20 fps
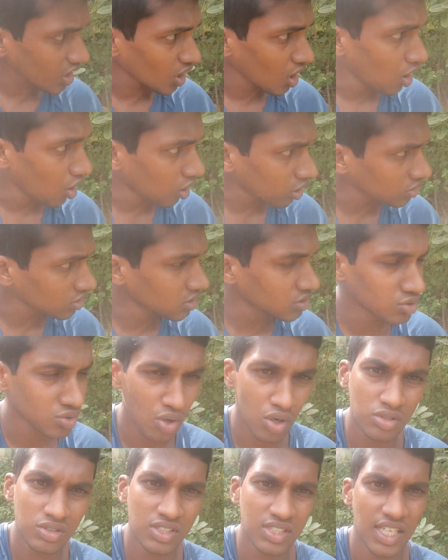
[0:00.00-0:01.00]
Arthur
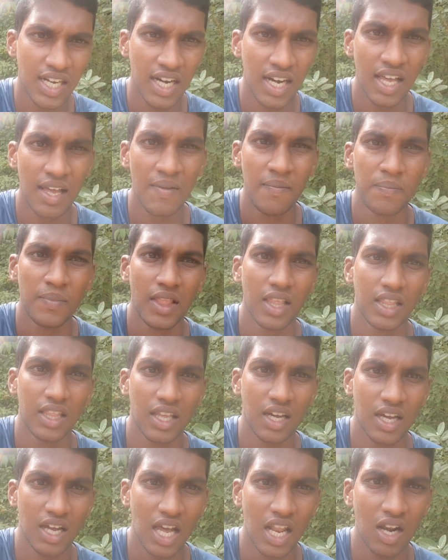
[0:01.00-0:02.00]
Jones said
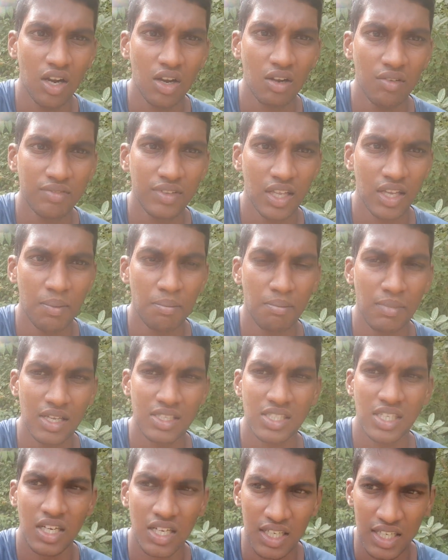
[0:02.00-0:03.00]
the color of the
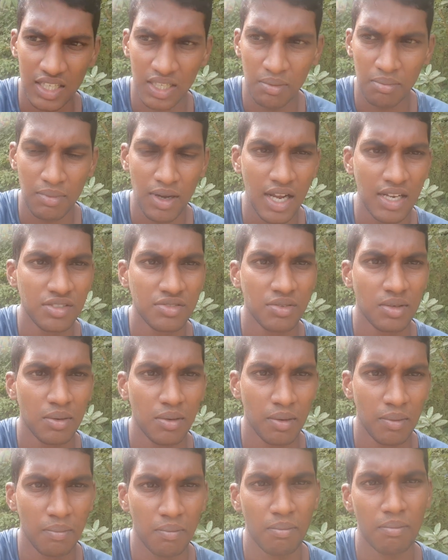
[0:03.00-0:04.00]
muscle determines
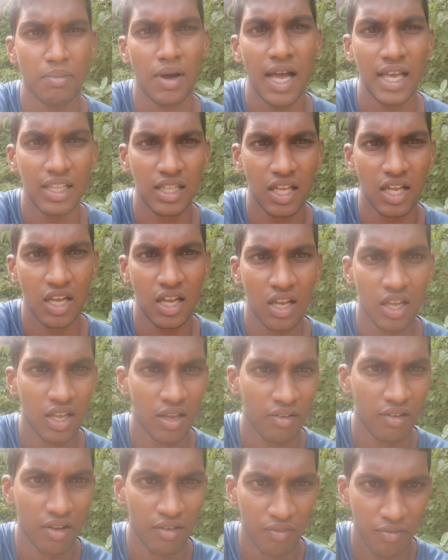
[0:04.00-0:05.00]
by the
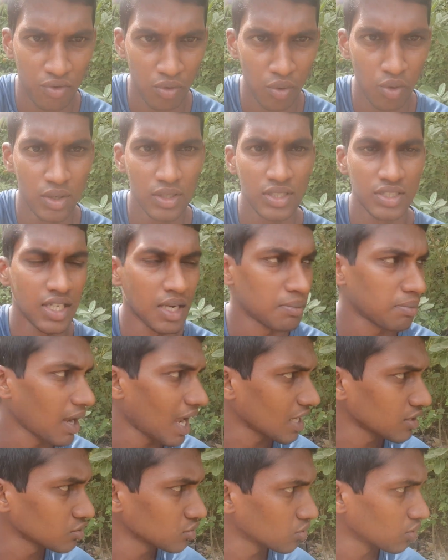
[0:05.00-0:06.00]
fluids that
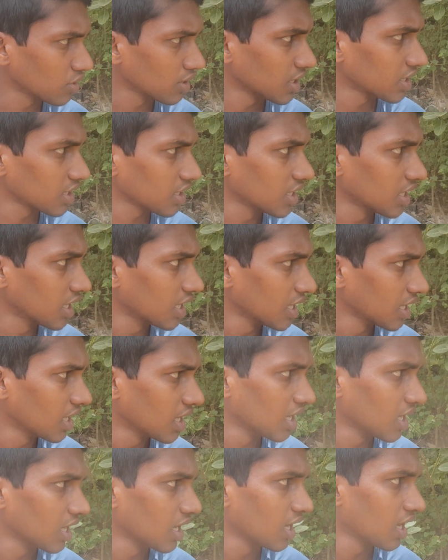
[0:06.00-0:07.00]
pass through it.
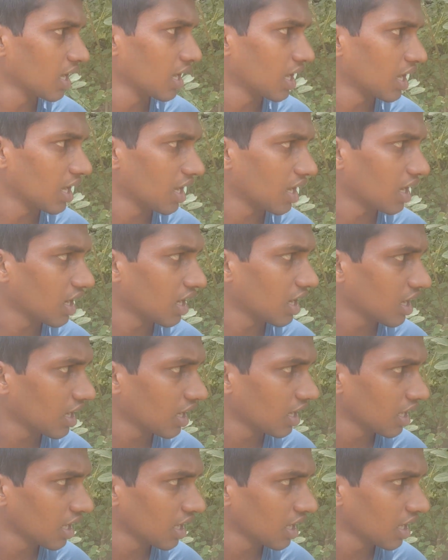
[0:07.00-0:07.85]
Uh,